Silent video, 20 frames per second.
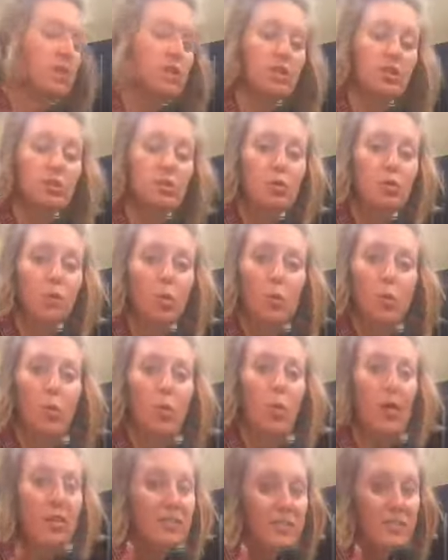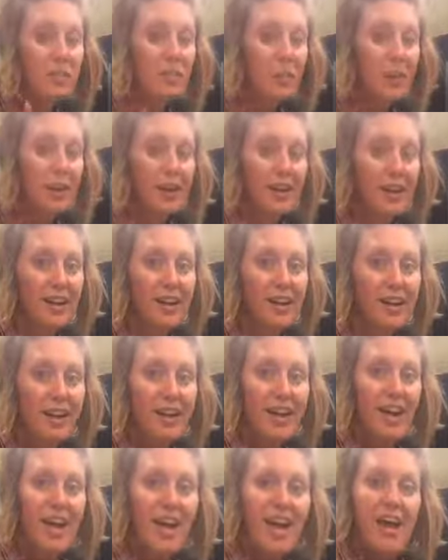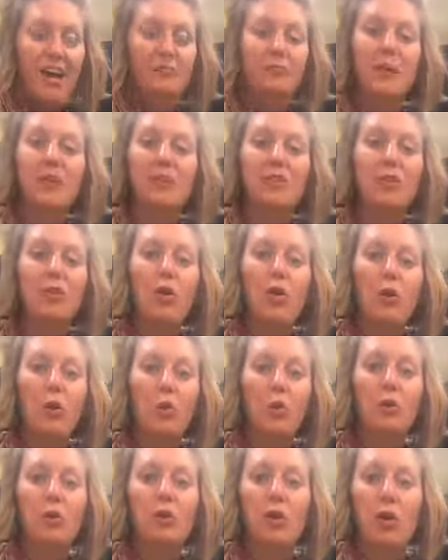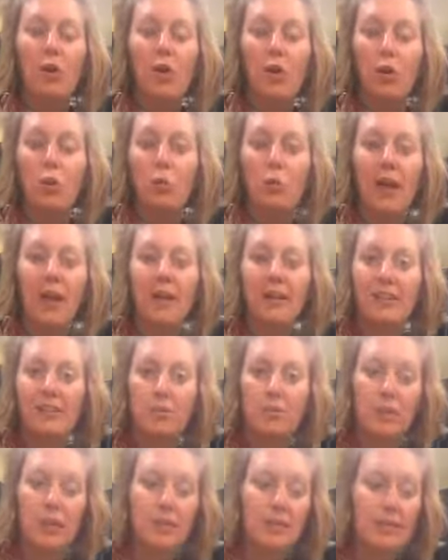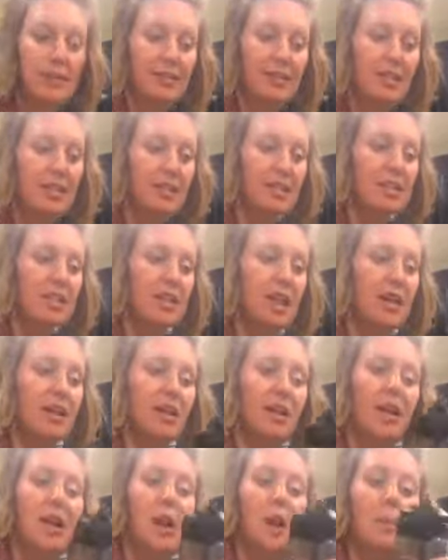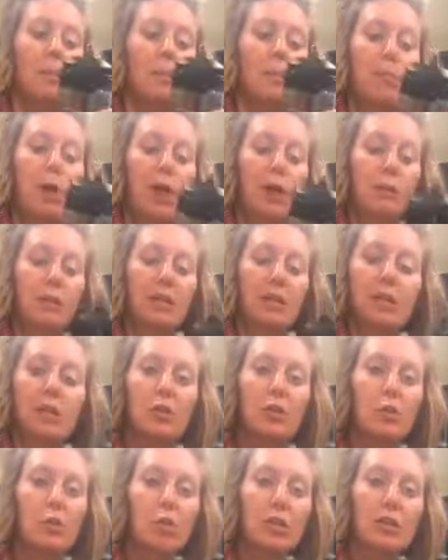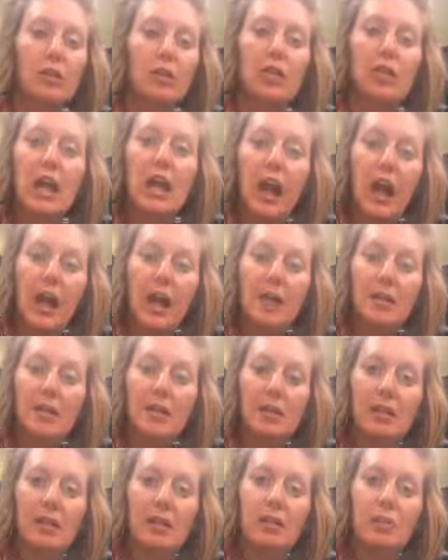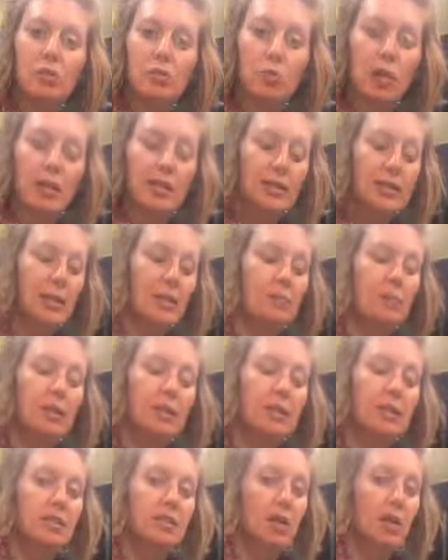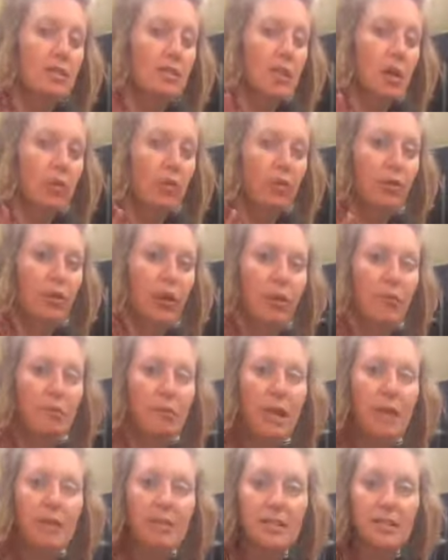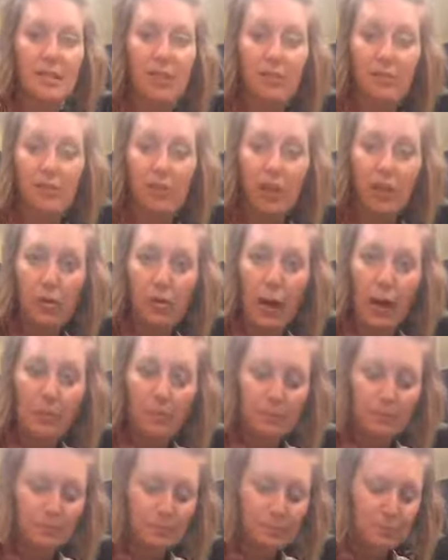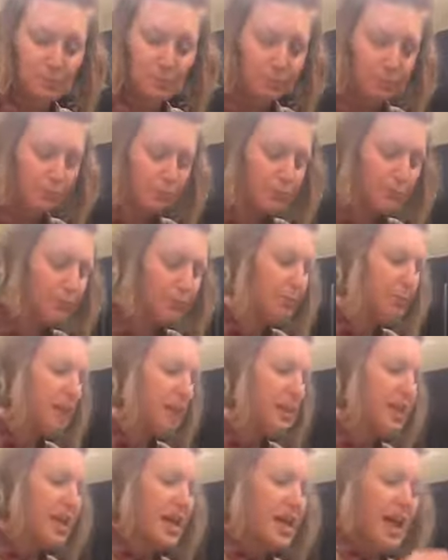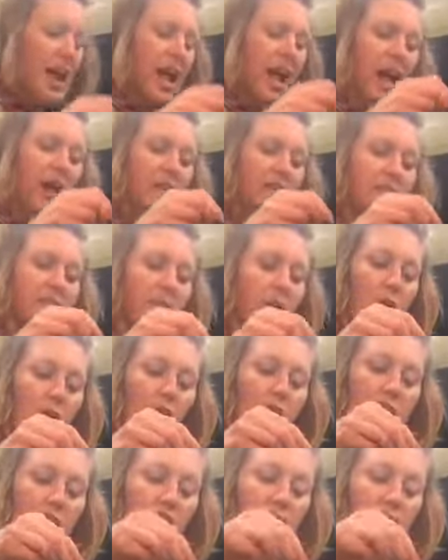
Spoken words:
do once a week, make your own homemade dressing. This is a barbecue lime dressing, but it starts out with our basic vinaigrette. And all that